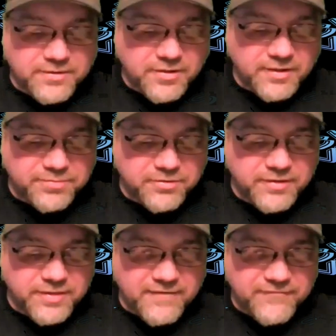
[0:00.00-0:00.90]
clips are
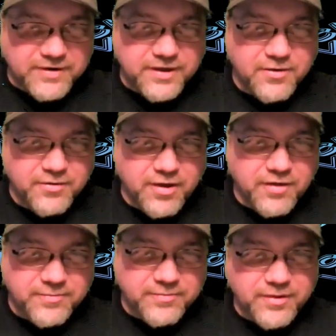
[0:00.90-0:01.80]
in that video. A lot
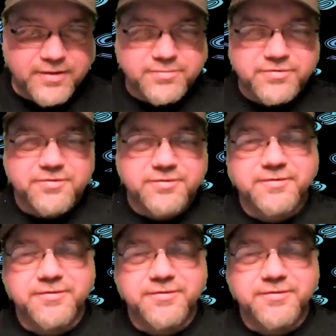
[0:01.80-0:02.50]
of them clips.